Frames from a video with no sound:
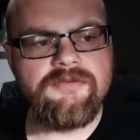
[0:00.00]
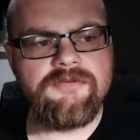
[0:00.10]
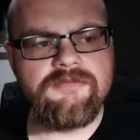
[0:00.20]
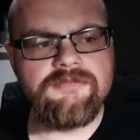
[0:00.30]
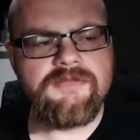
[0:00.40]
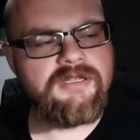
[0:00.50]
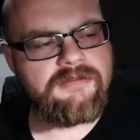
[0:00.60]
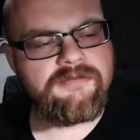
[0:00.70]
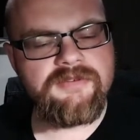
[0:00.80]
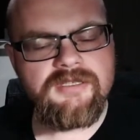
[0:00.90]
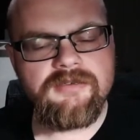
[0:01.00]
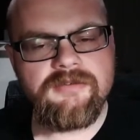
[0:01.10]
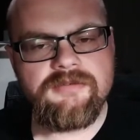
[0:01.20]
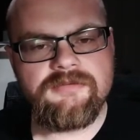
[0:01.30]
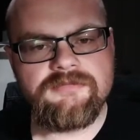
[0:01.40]
No, I've
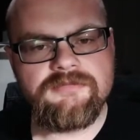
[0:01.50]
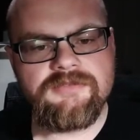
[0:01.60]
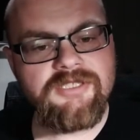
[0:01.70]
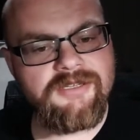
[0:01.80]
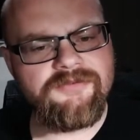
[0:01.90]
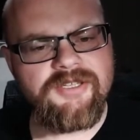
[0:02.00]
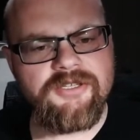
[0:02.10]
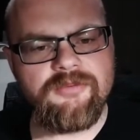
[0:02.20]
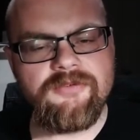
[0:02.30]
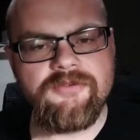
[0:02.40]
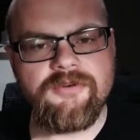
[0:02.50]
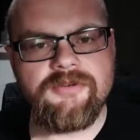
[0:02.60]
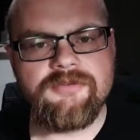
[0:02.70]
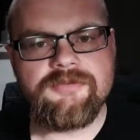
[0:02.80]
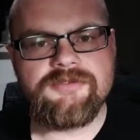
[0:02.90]
done a gun video before,
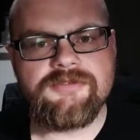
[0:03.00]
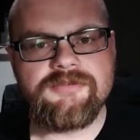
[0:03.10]
which,